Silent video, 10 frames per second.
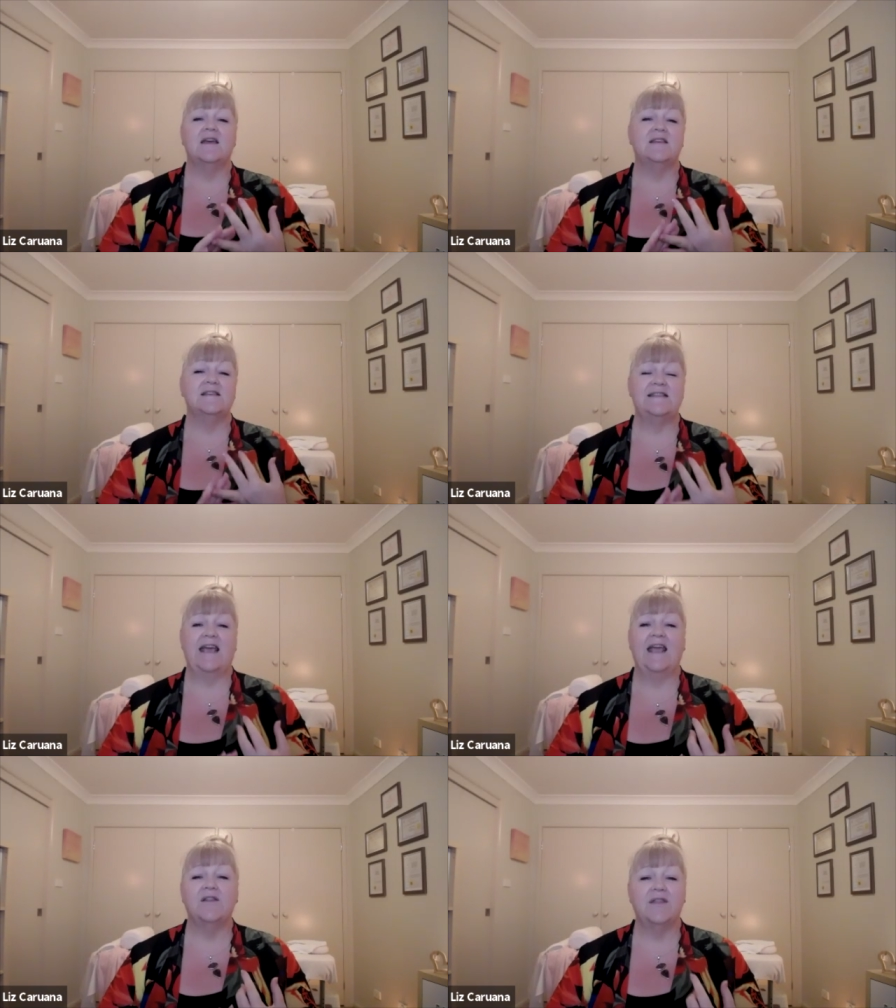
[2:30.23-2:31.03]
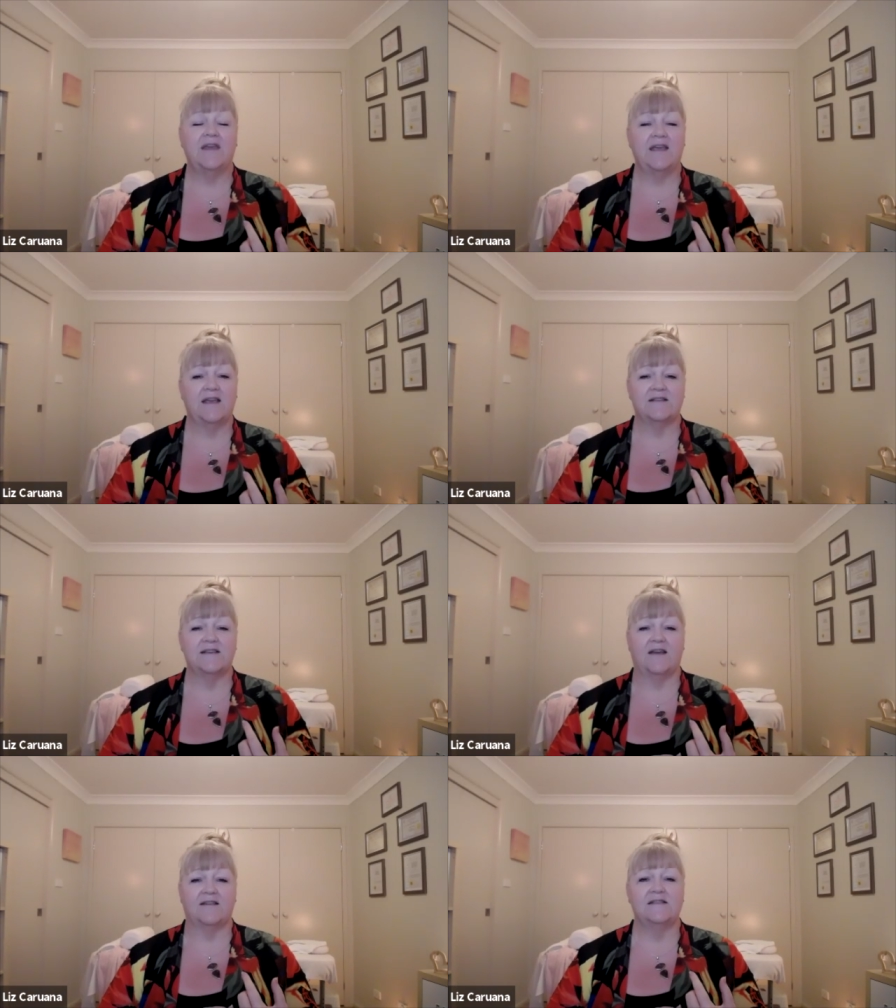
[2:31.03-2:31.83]
The second thing it
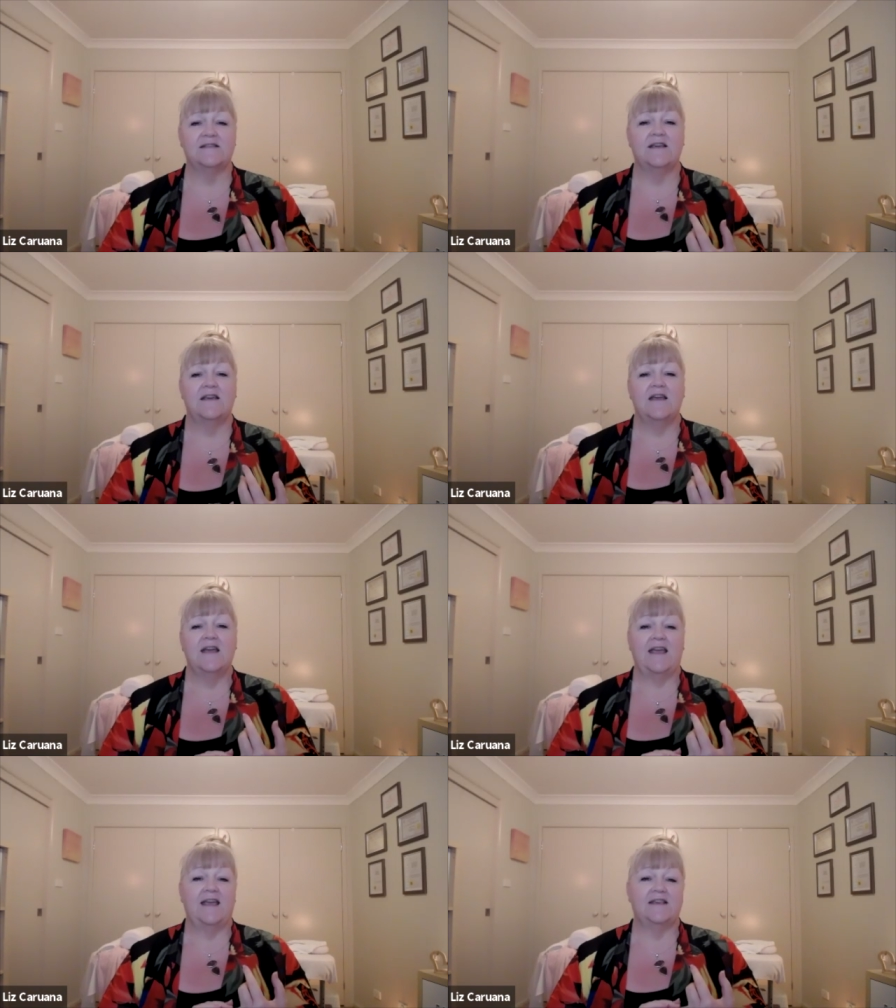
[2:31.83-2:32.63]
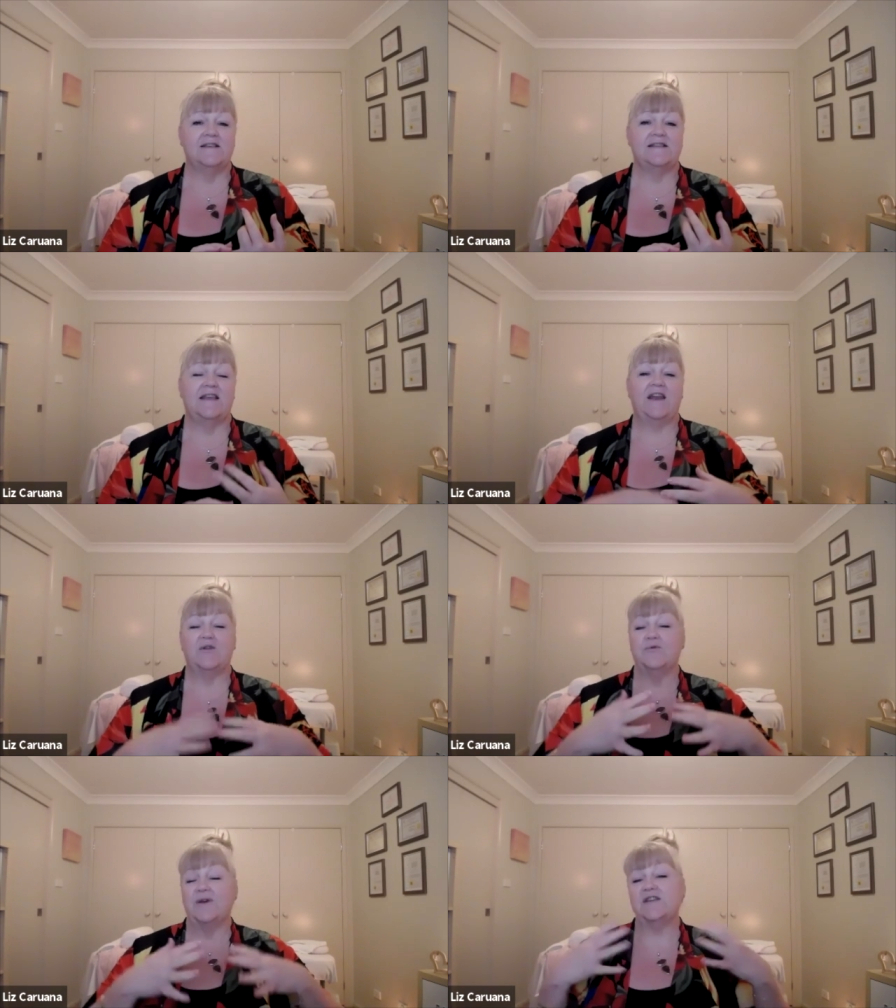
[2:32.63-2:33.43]
does is that
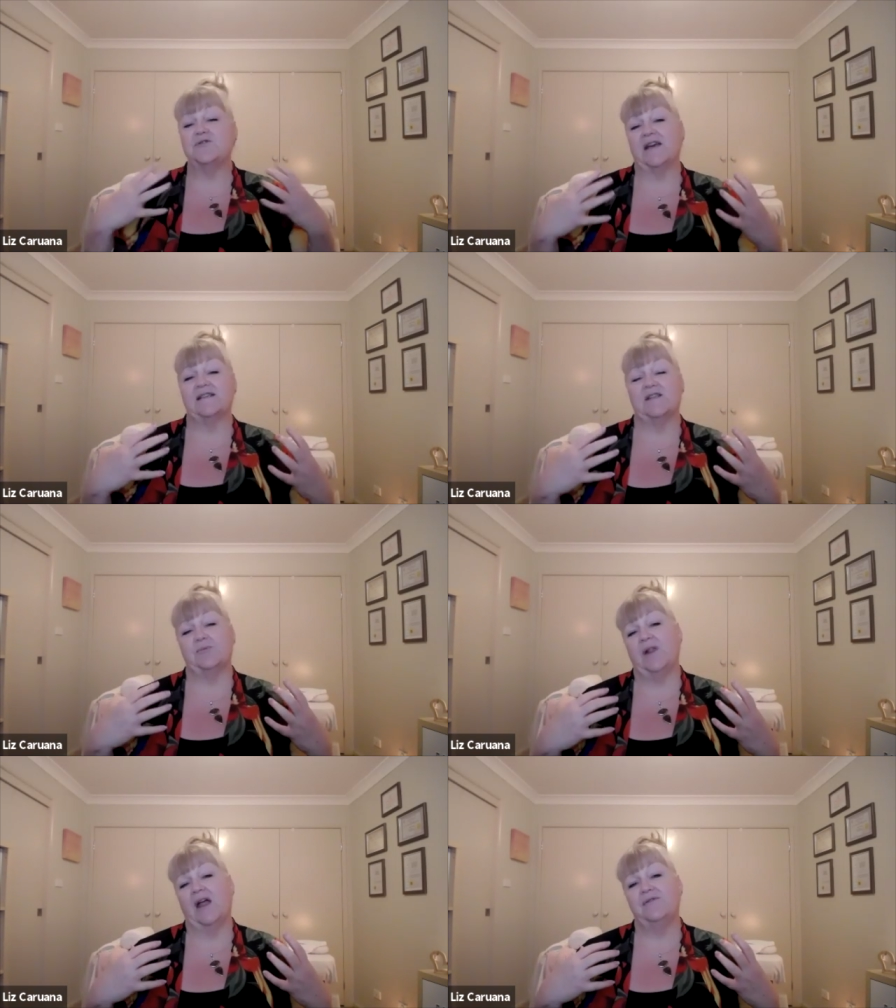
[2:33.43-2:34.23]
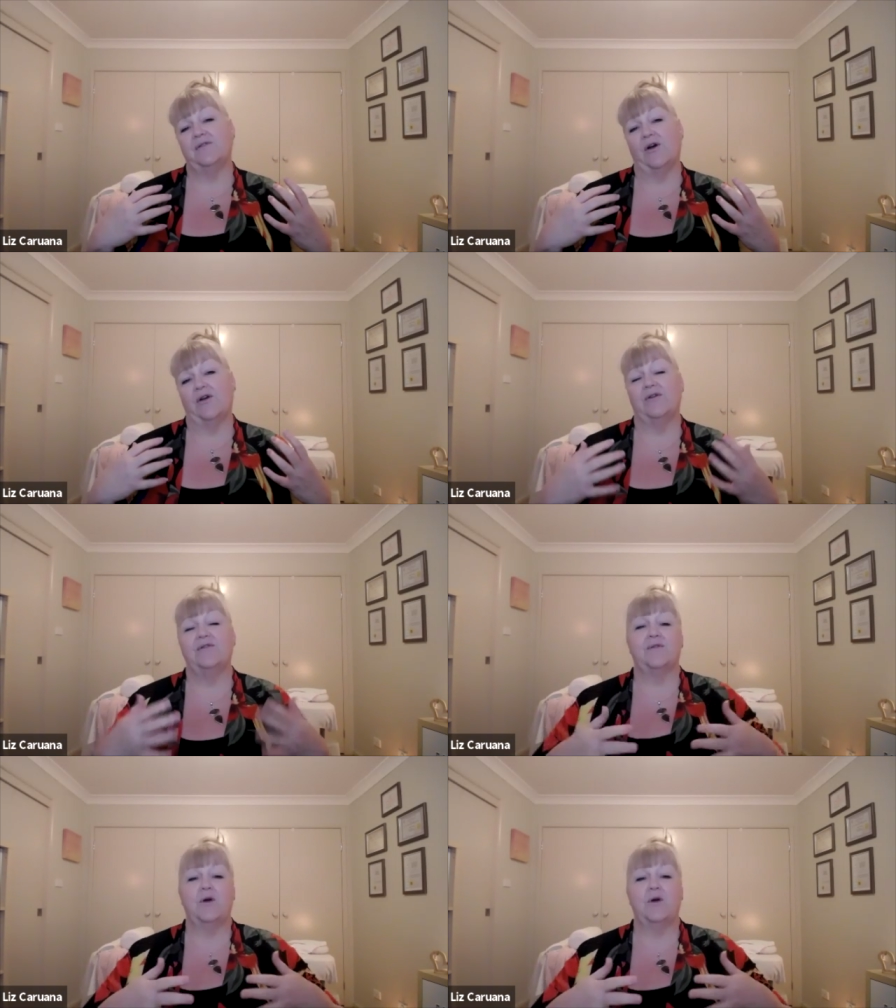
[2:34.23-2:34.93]
it redirects the blood flow